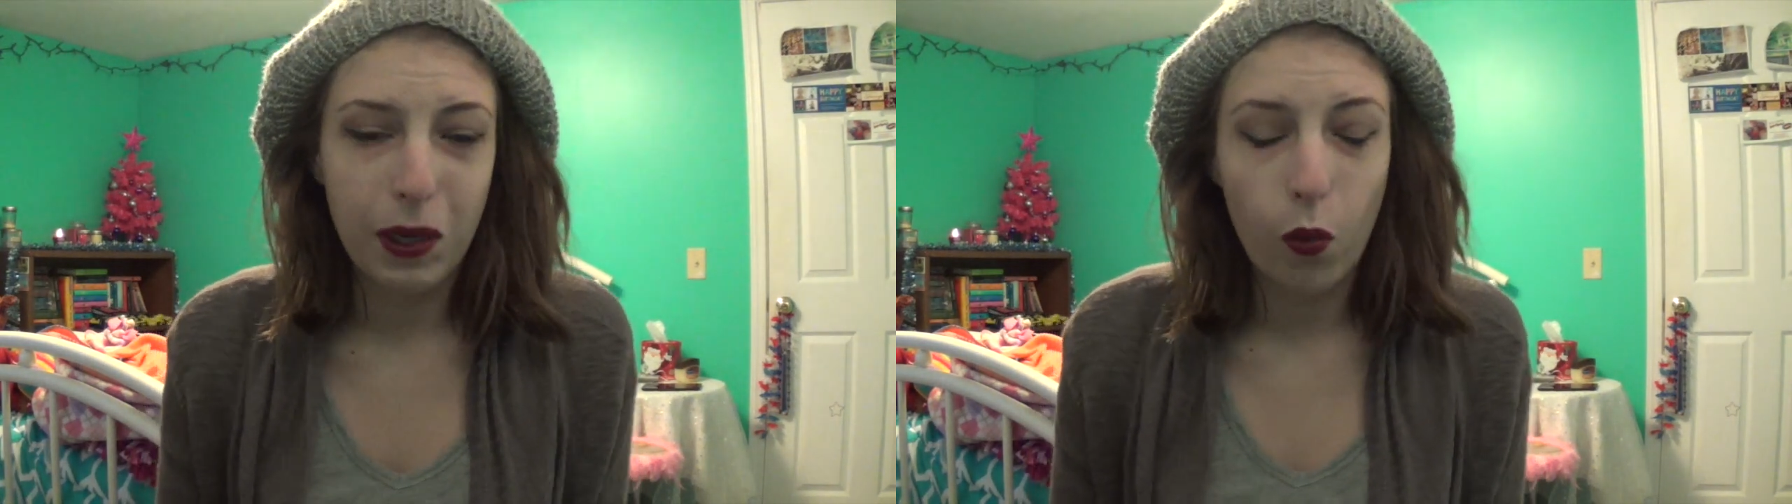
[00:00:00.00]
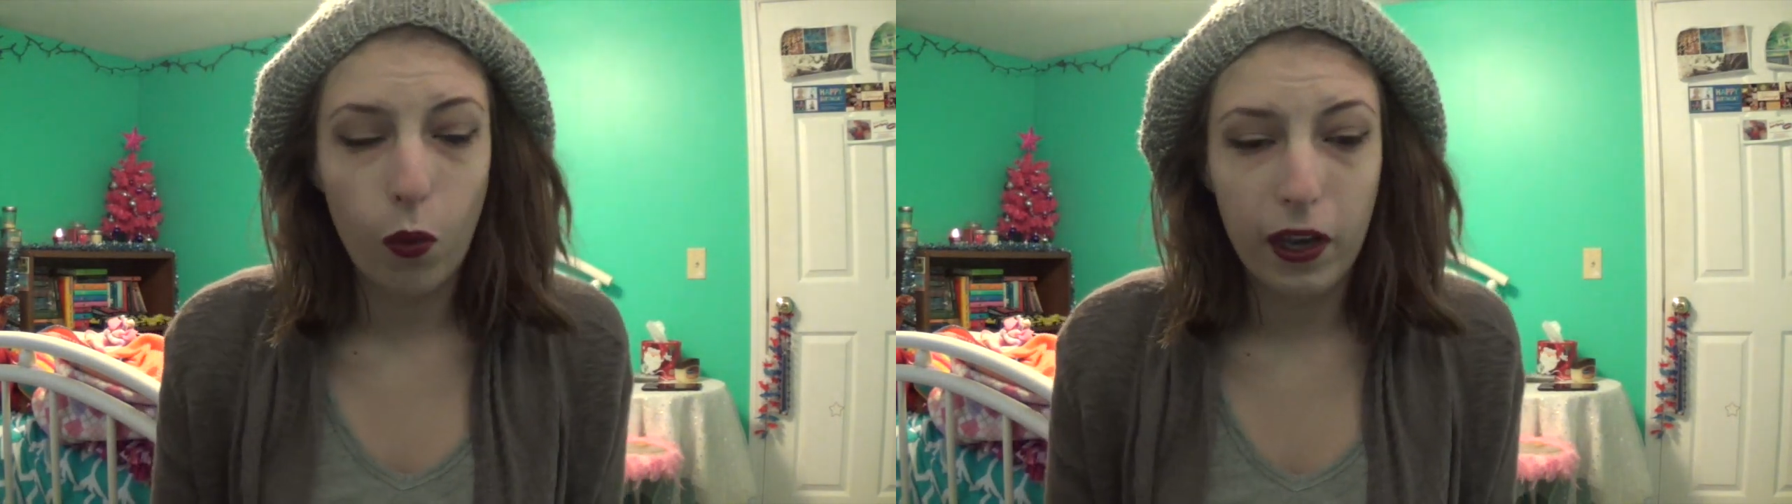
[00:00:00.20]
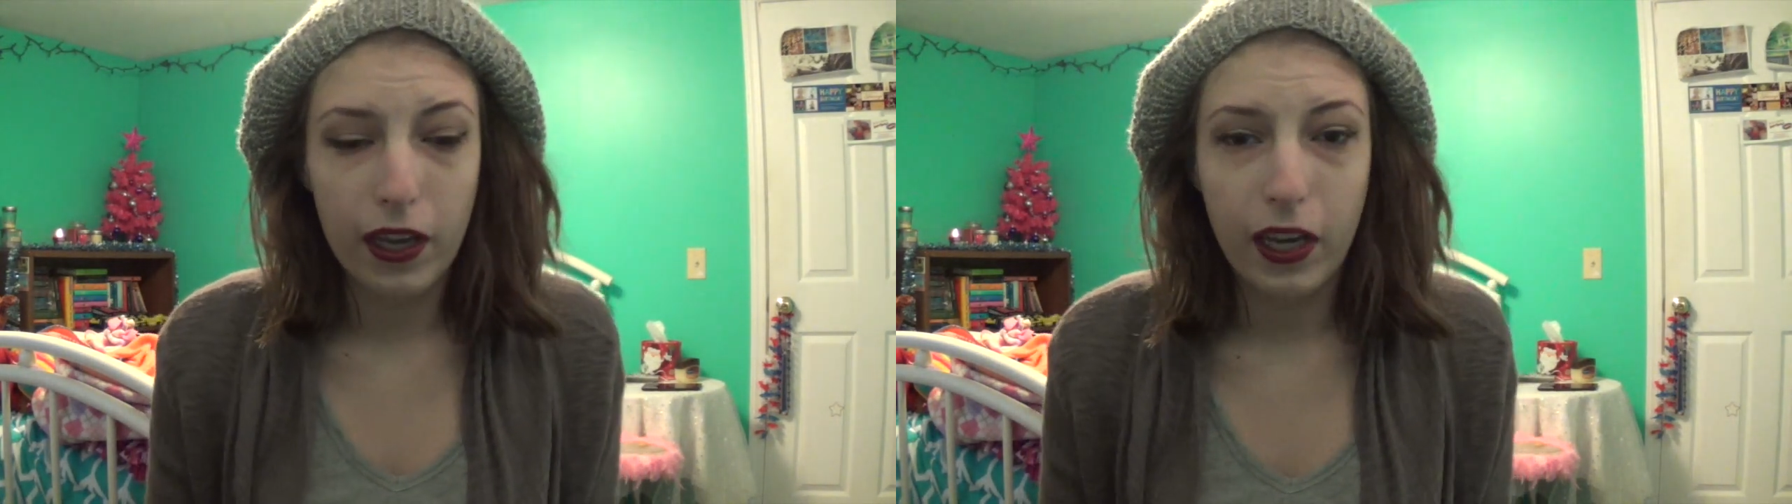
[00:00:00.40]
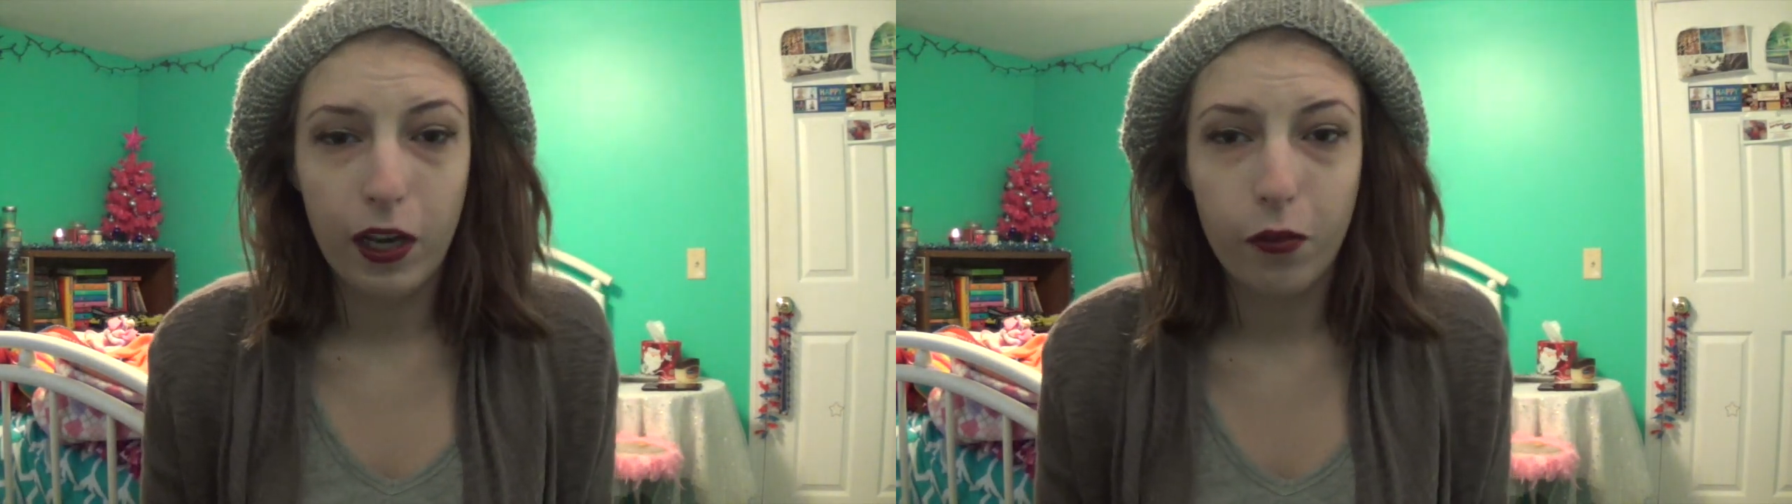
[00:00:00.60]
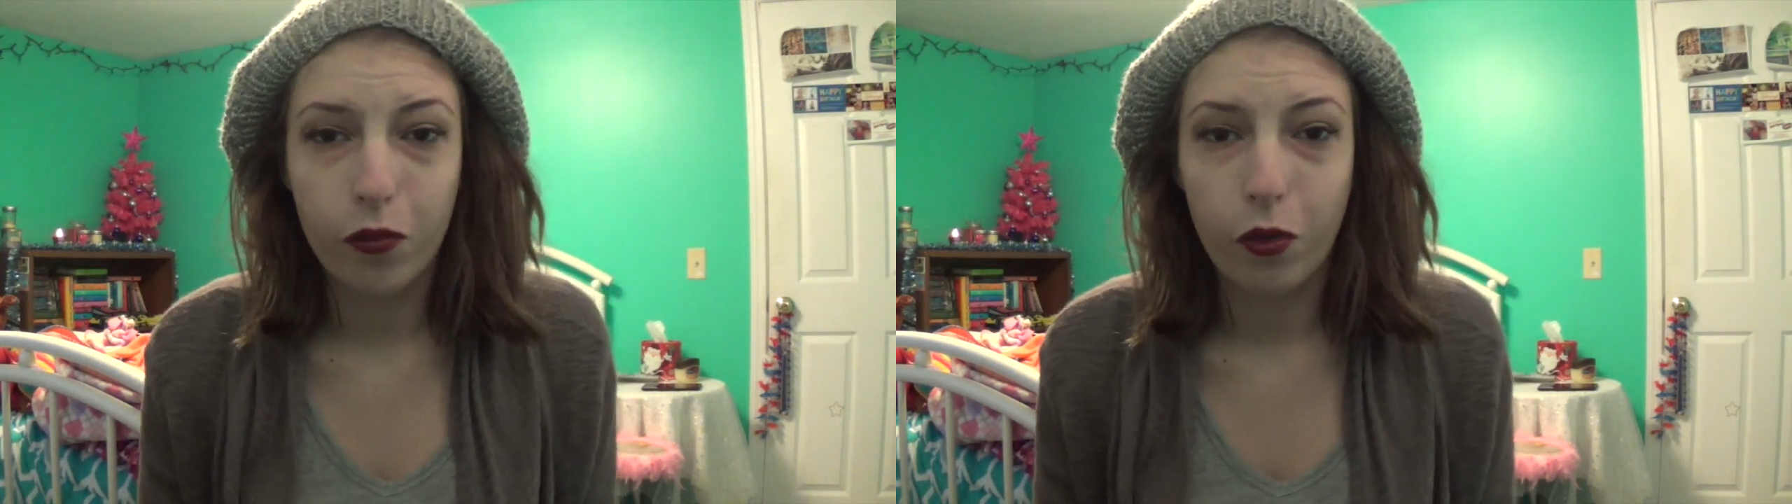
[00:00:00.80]
be what I
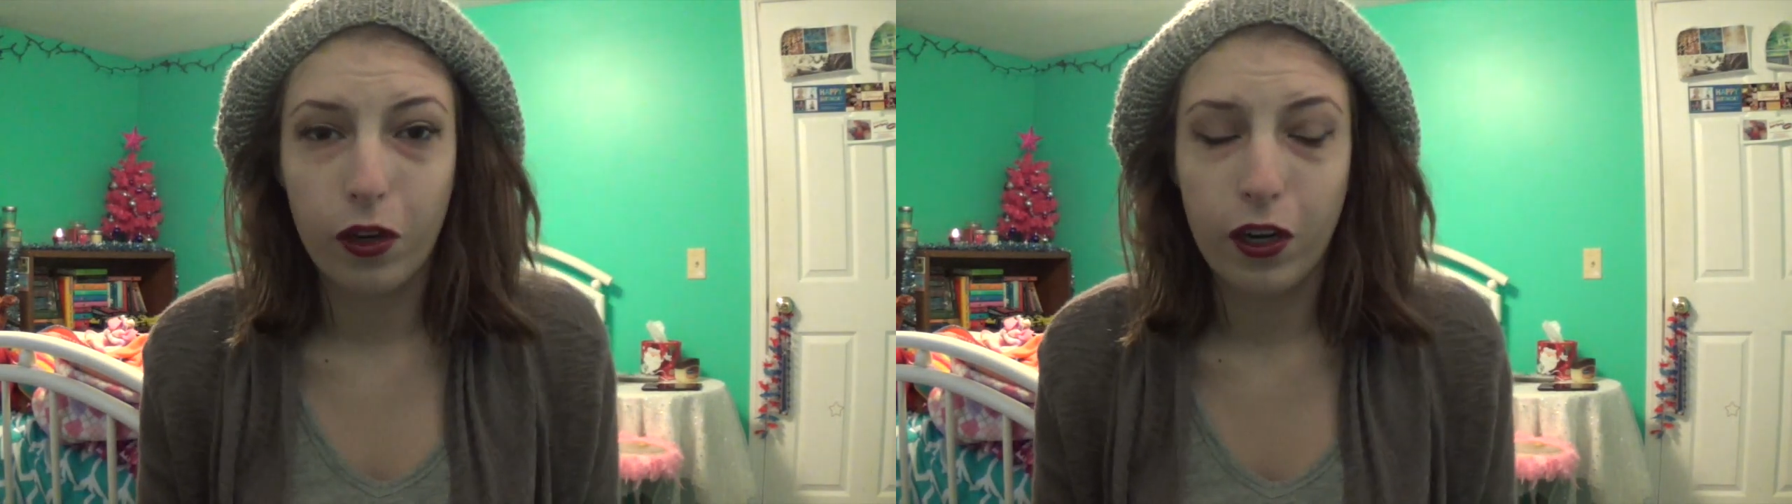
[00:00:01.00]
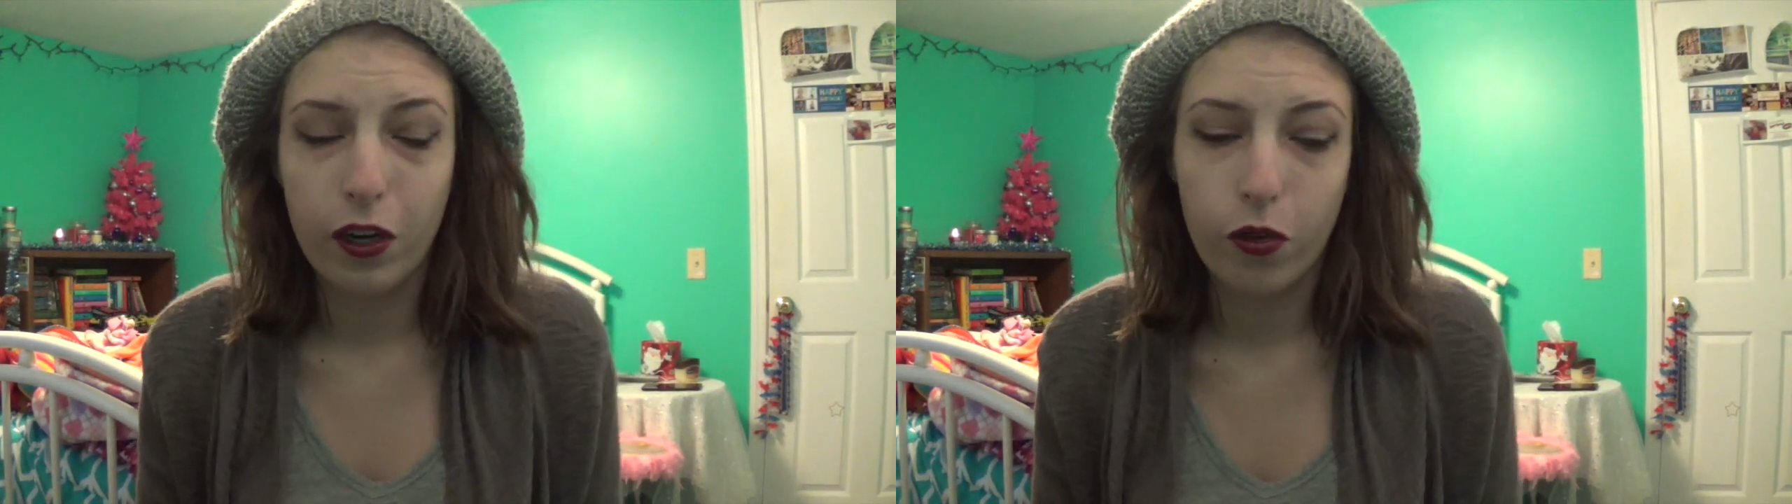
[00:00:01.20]
got for